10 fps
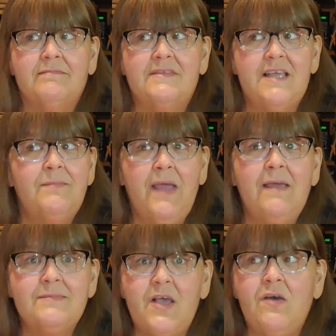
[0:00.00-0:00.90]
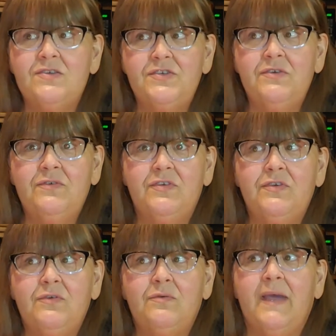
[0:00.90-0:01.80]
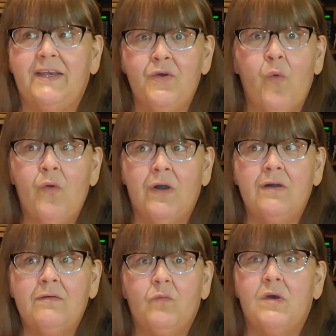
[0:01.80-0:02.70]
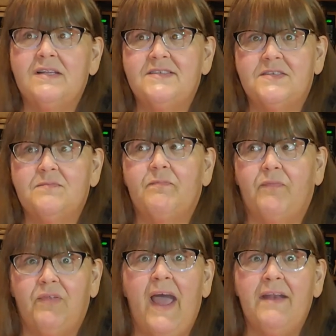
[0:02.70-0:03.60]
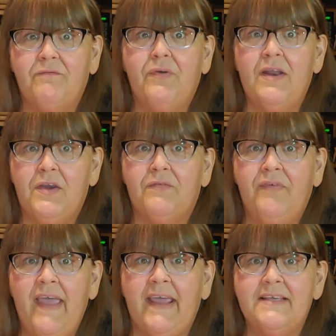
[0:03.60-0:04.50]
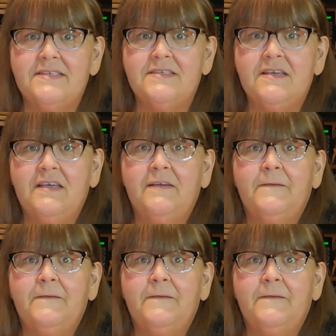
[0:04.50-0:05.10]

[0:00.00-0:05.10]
sometimes cause you to ignore what's flat in front of your face.